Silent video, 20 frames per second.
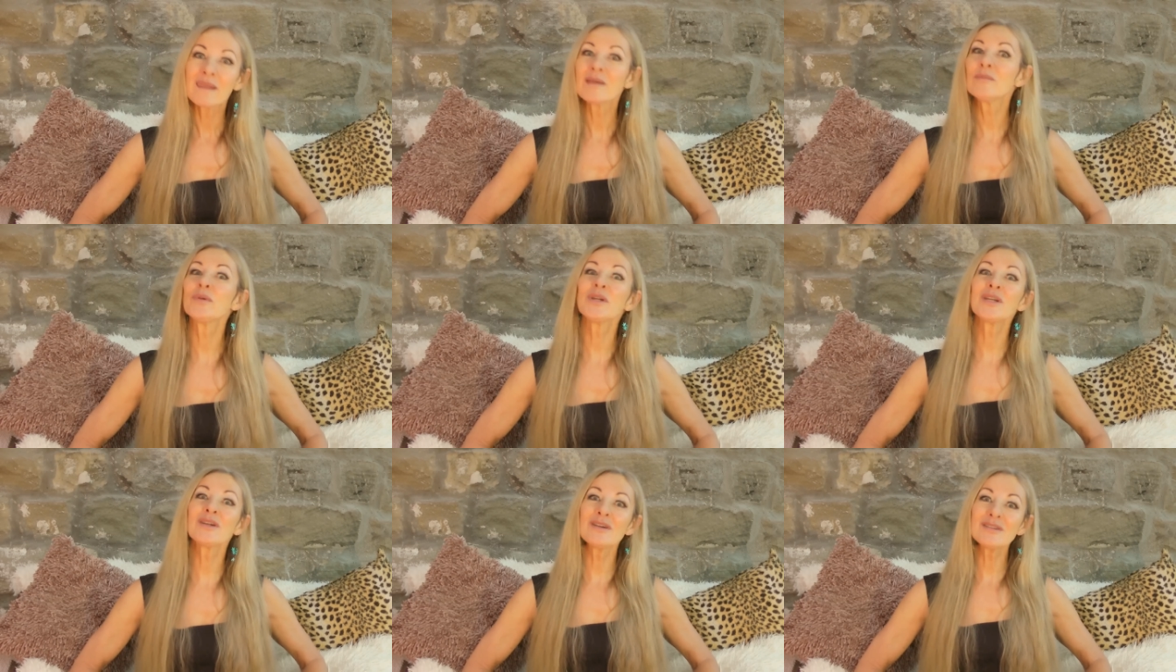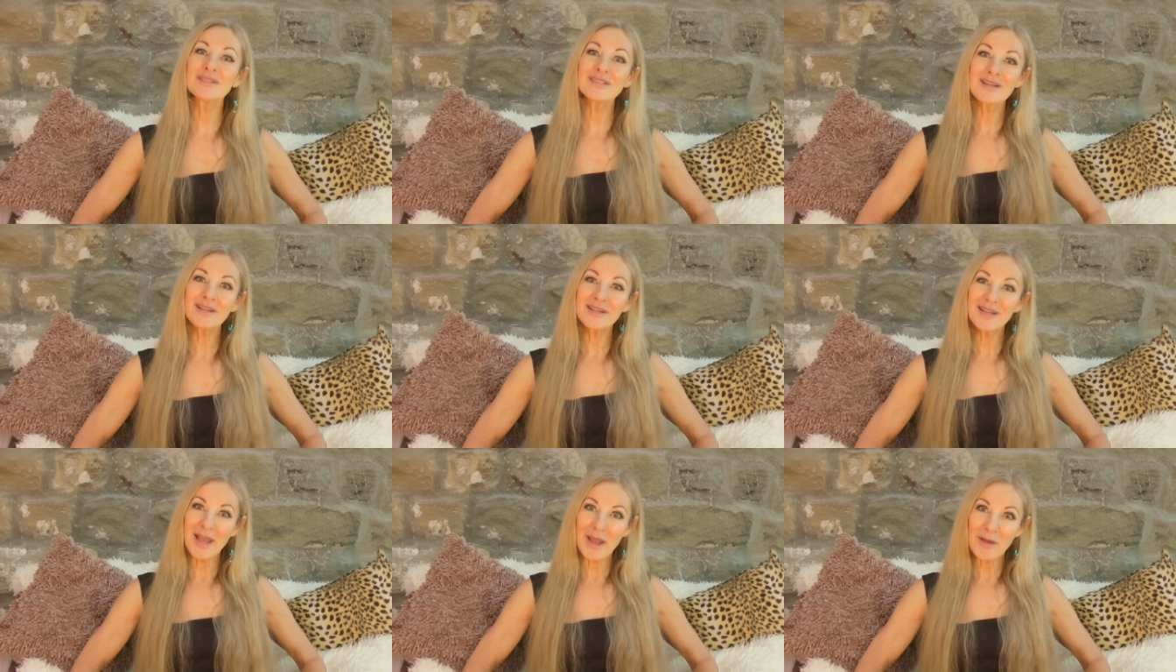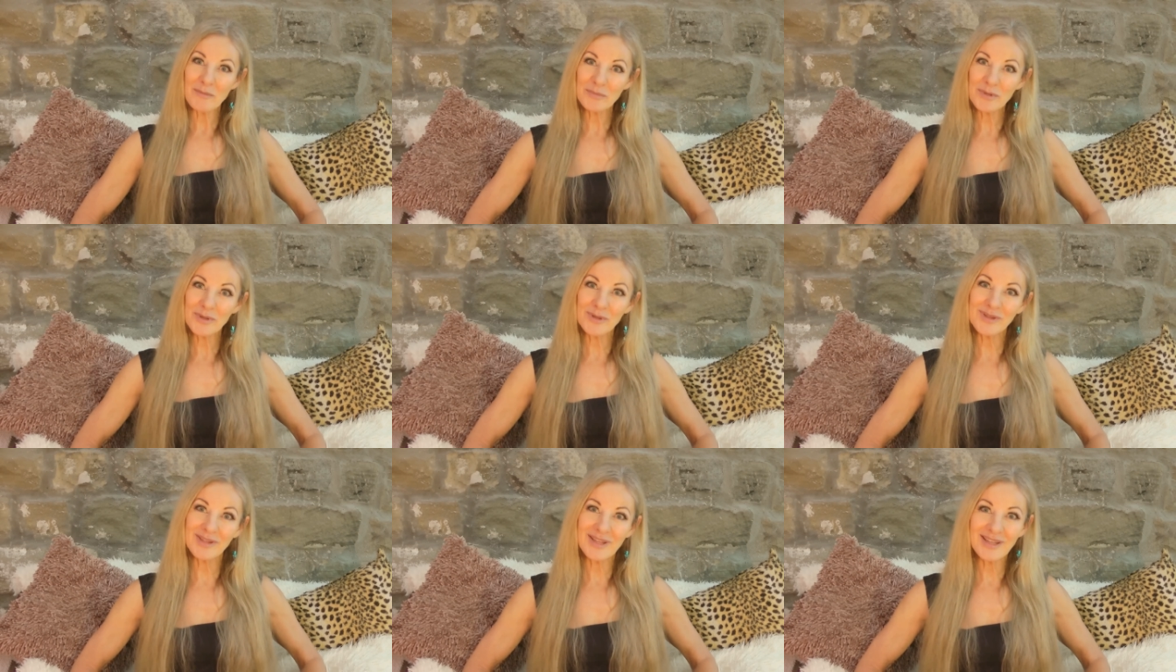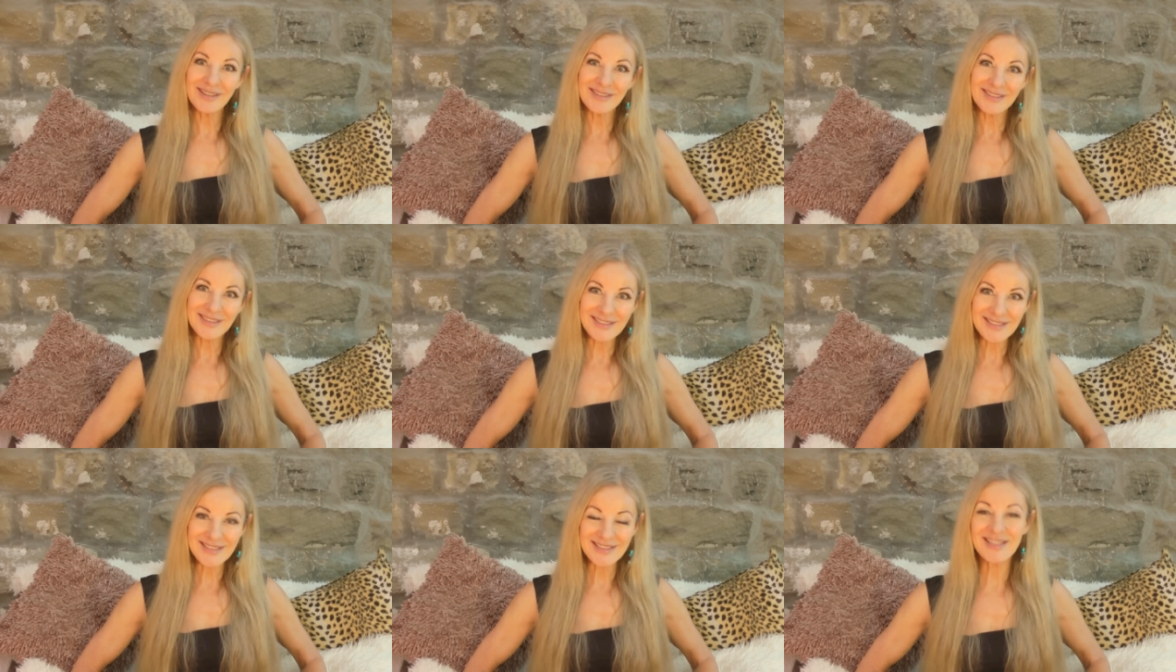And because I
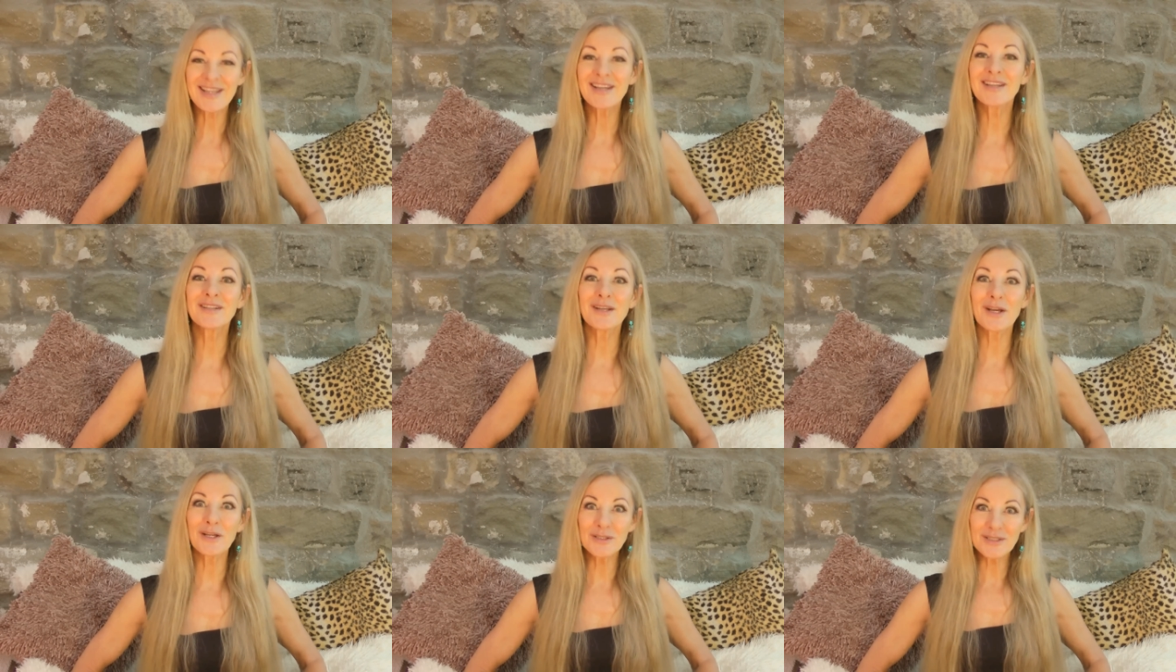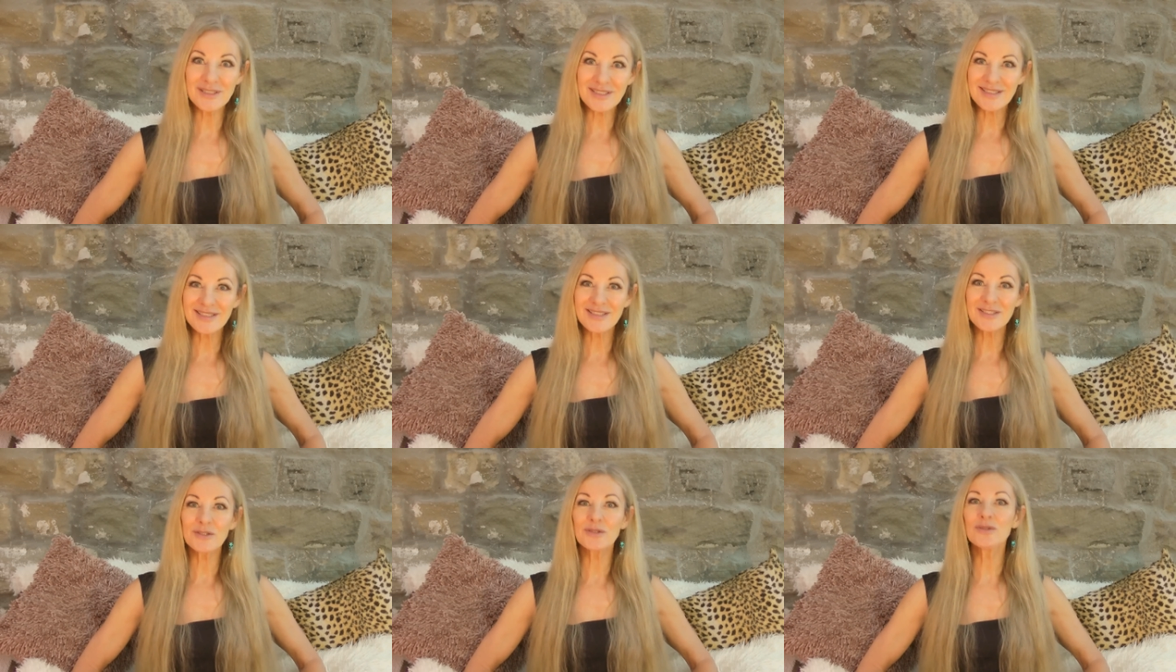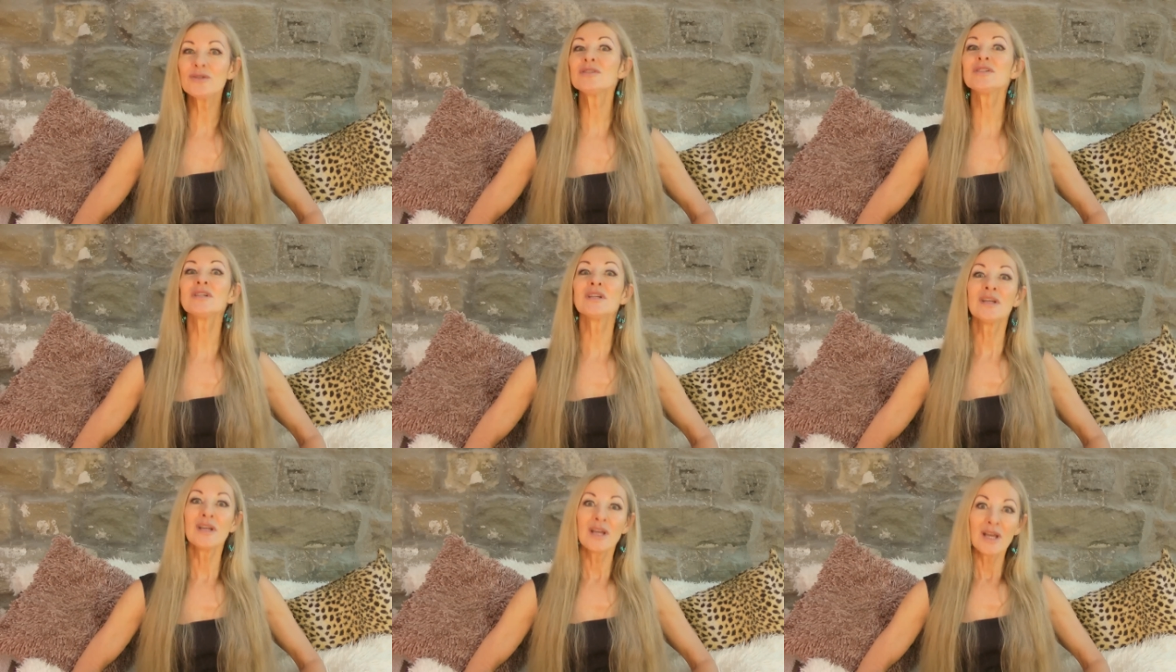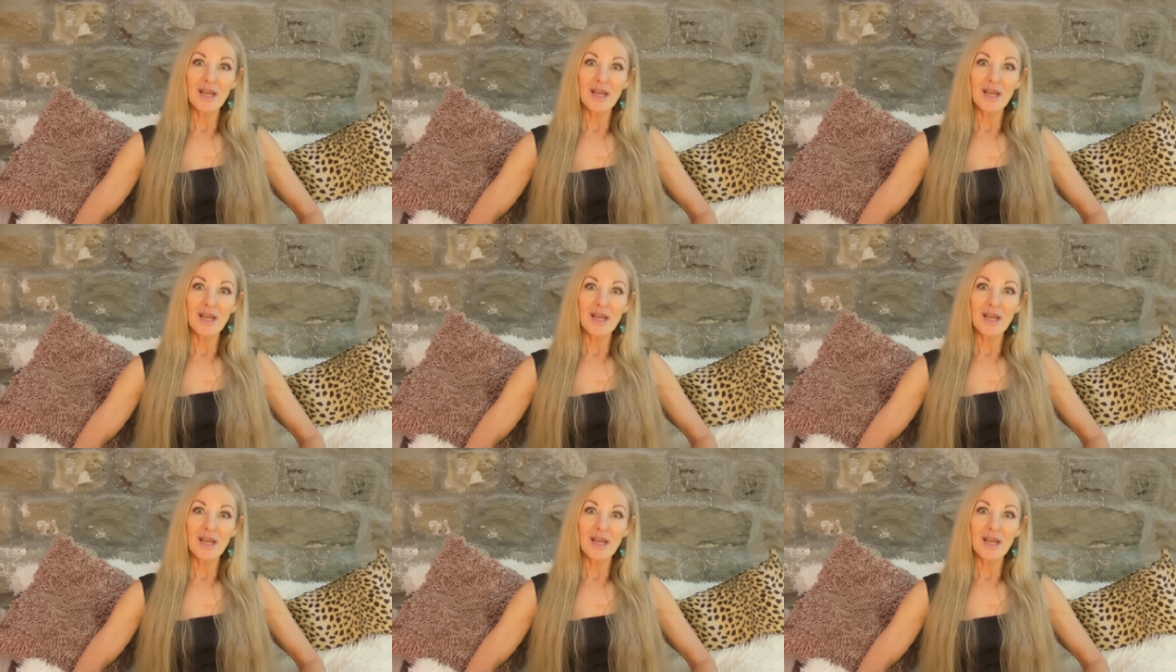empathized and understood